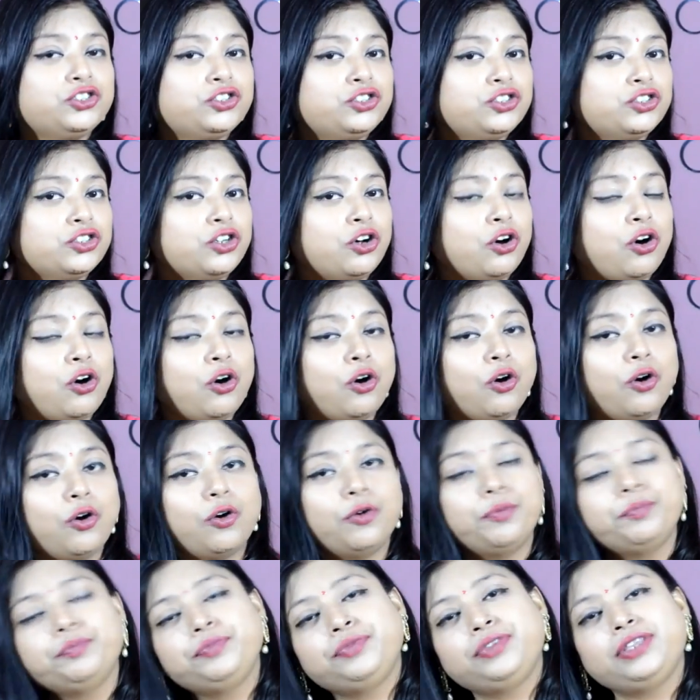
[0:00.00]

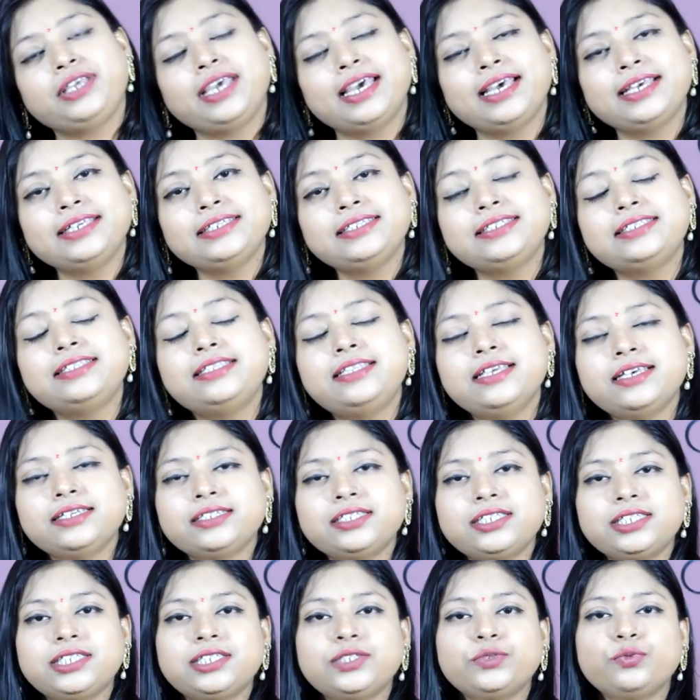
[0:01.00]
so yes,
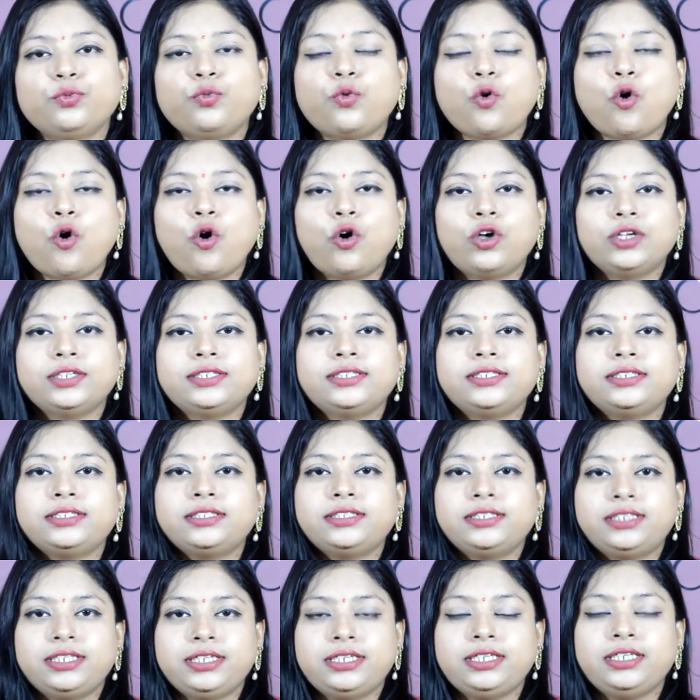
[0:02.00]
this was
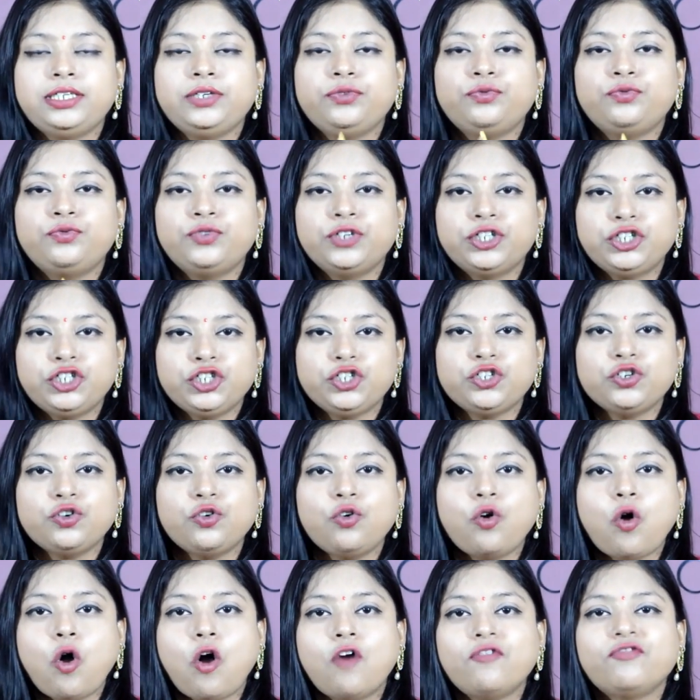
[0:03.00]
the
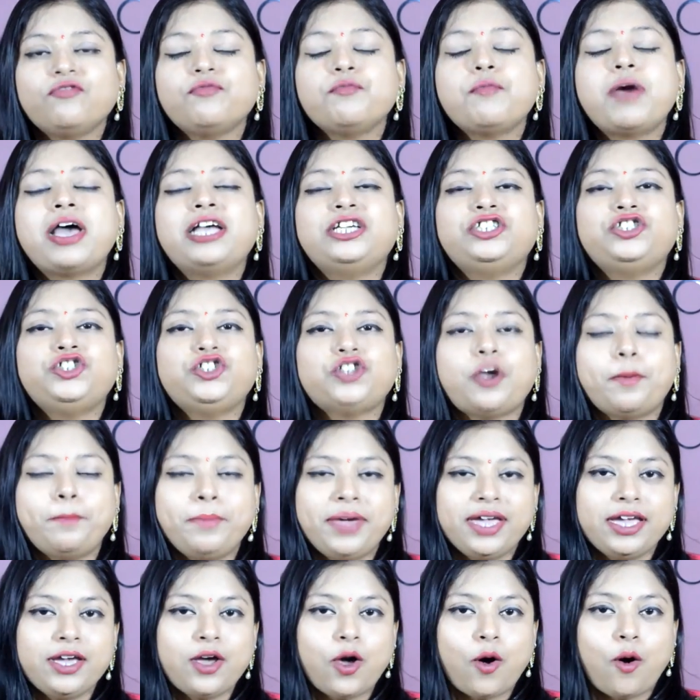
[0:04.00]
video of my
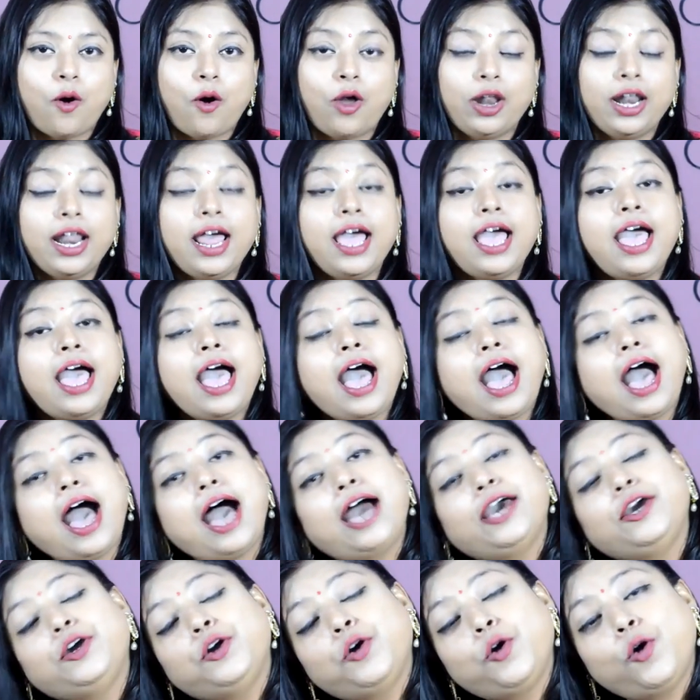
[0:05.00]
shopping haul.
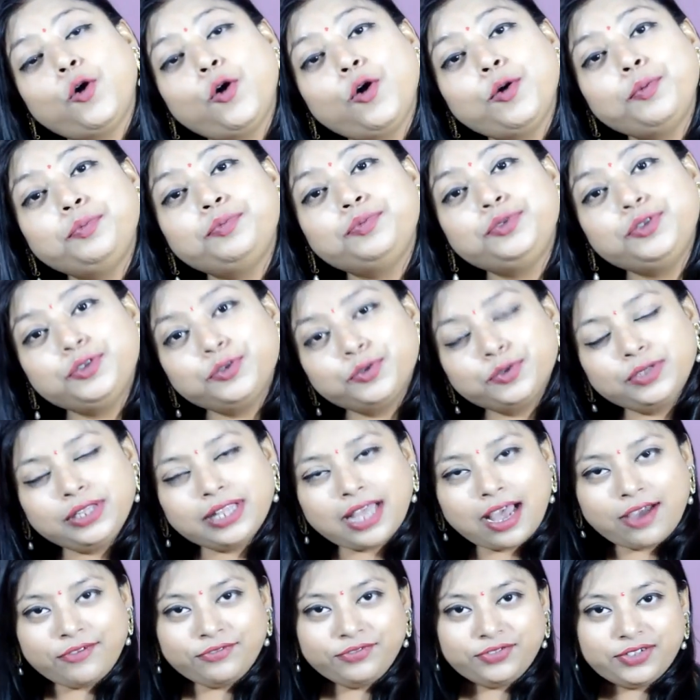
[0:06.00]
I hope you
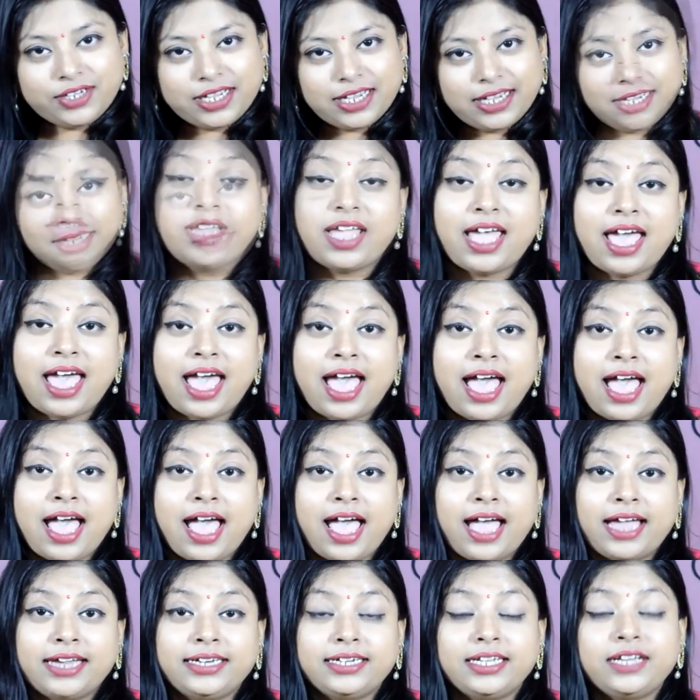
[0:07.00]
loved it,
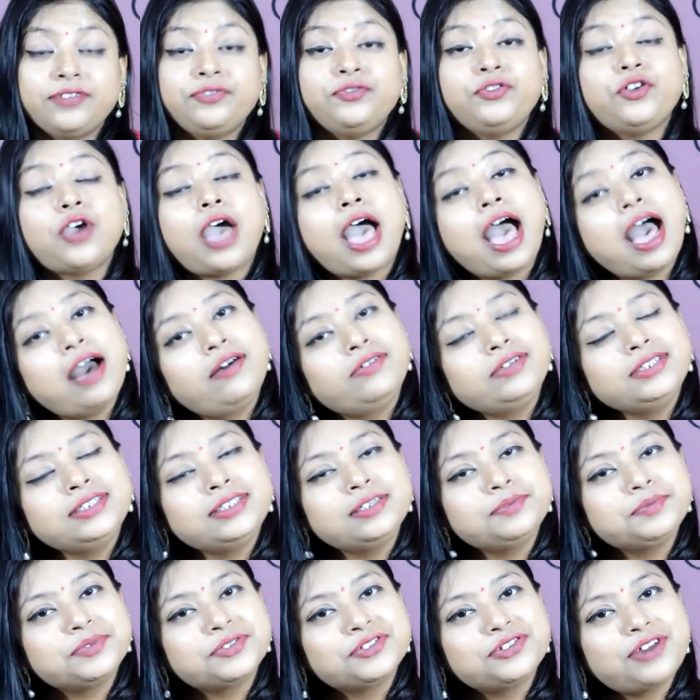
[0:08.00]
and if you haven't
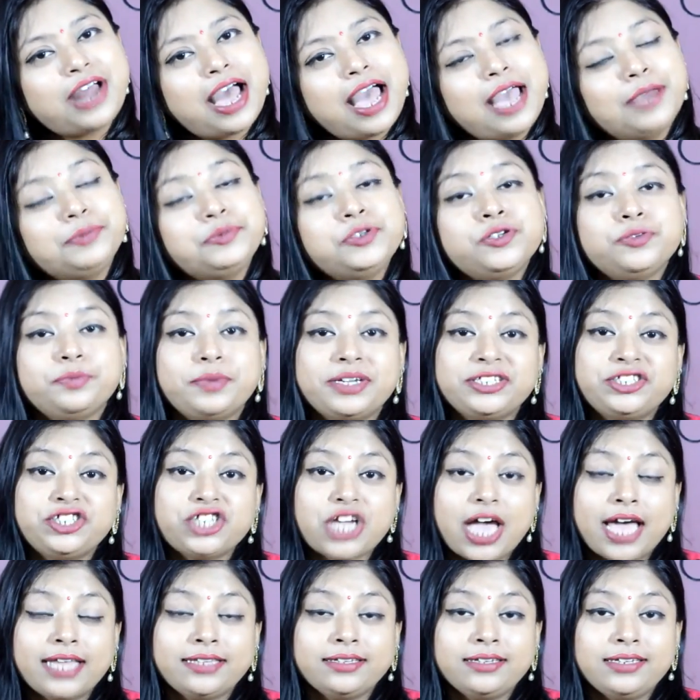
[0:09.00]
subscribed to my
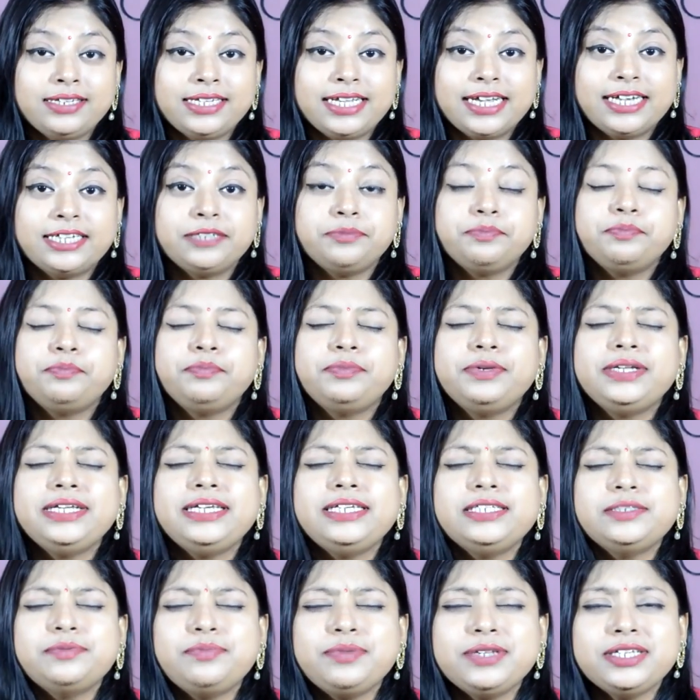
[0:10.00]
channel yet,
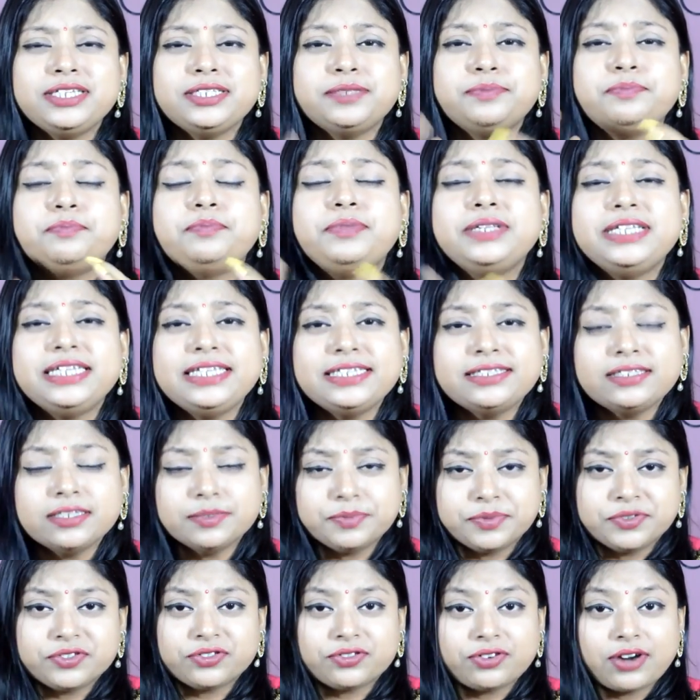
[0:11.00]
please please please
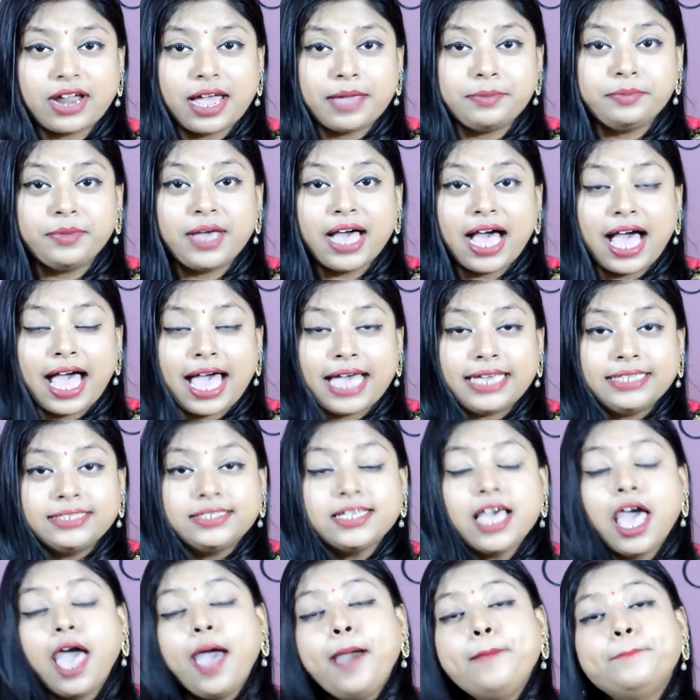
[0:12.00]
subscribe,
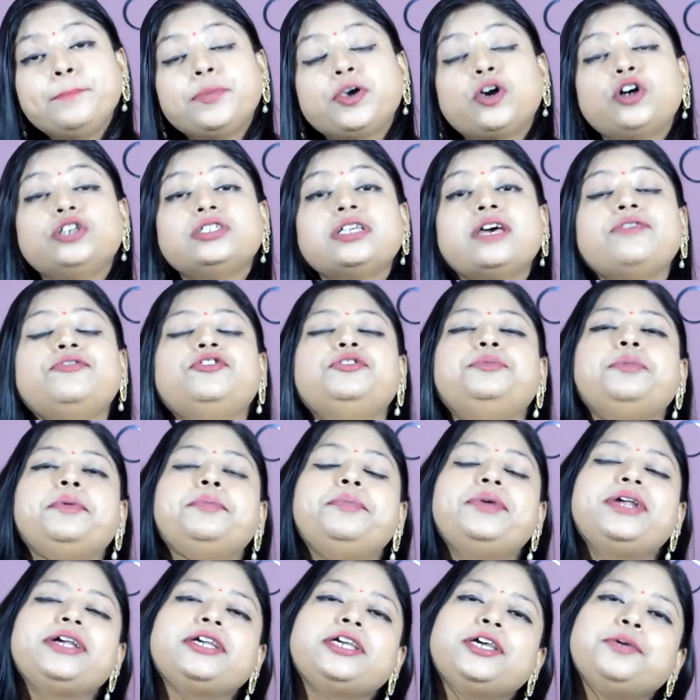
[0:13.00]
guys, because I would be
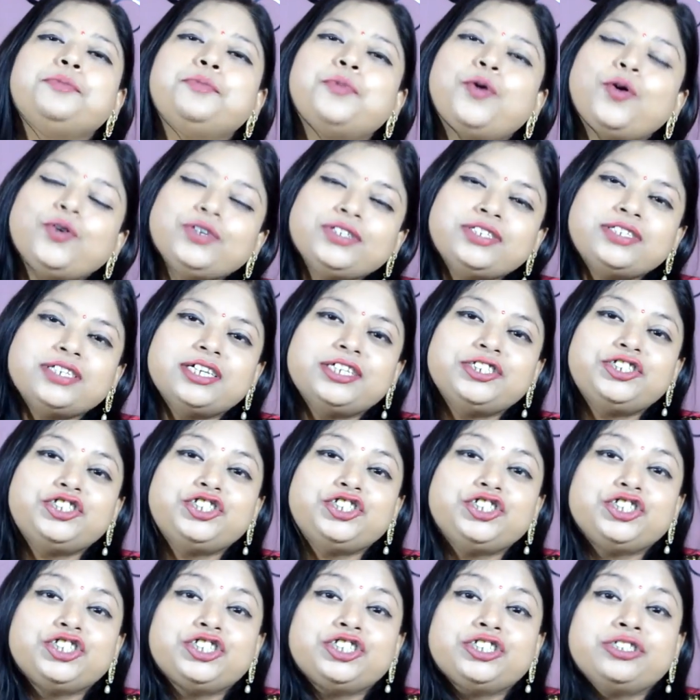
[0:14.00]
bringing more
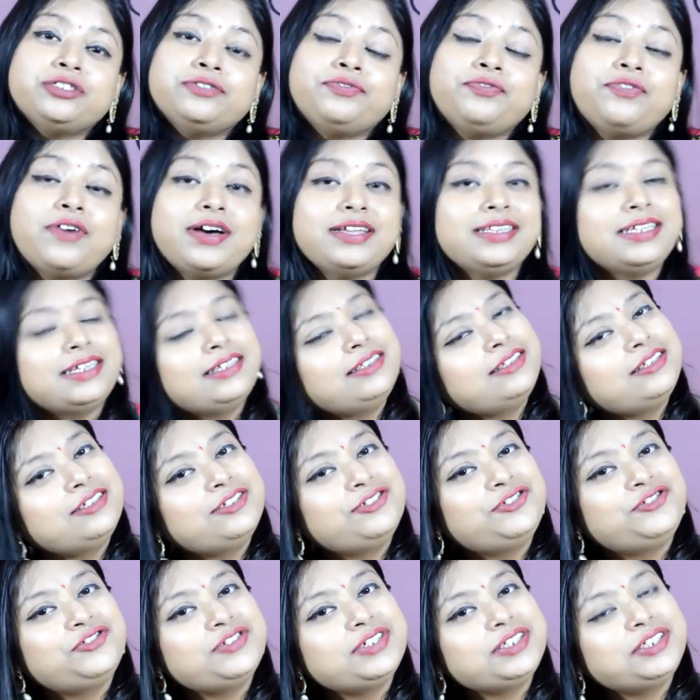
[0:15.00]
such fun and
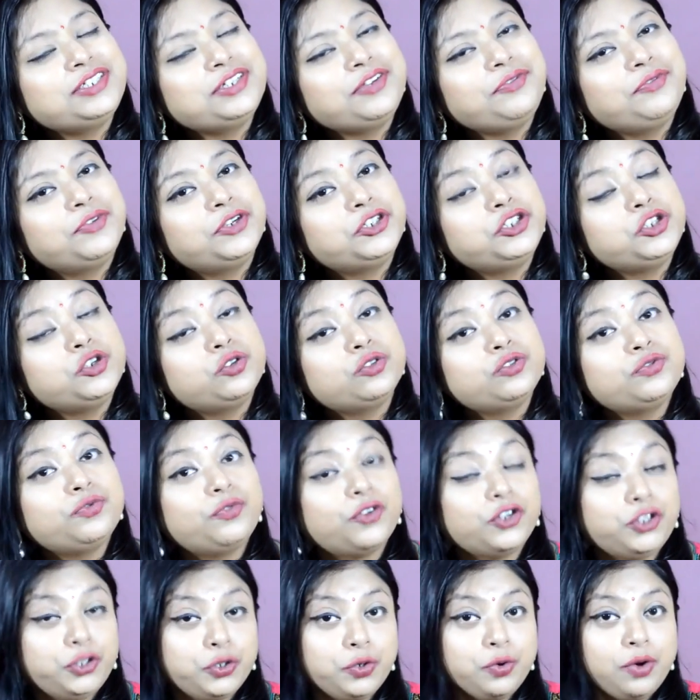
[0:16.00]
interesting videos
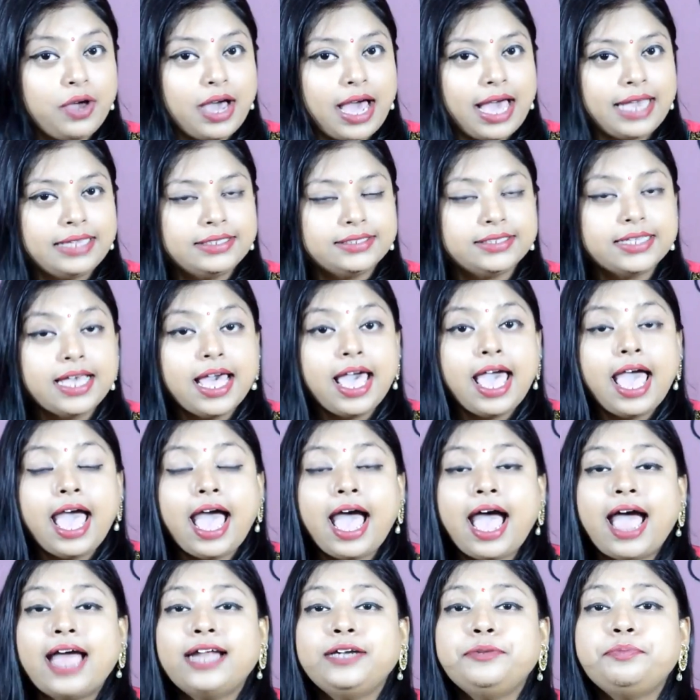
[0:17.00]
for you guys.
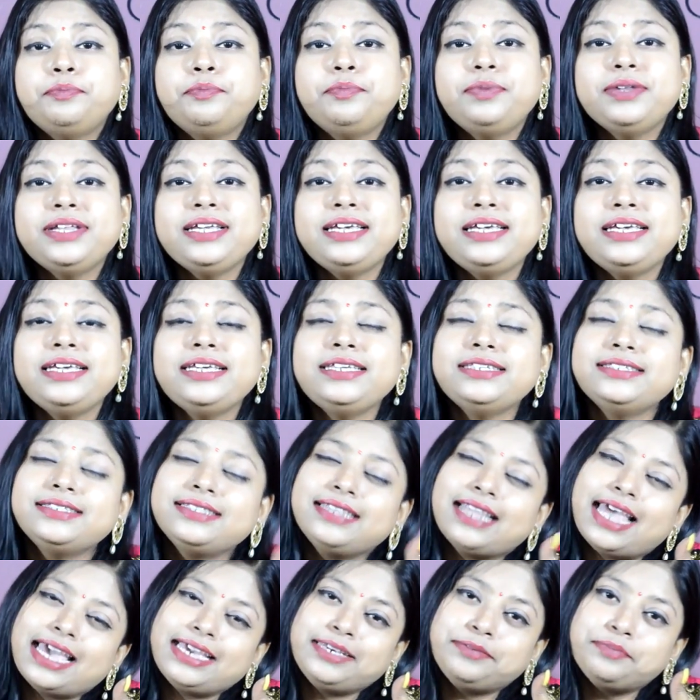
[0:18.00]
And please
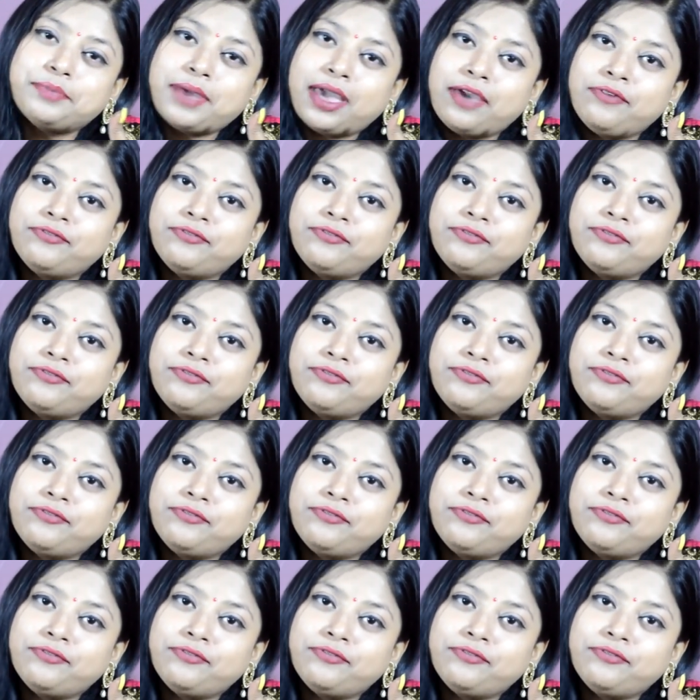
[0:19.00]
like my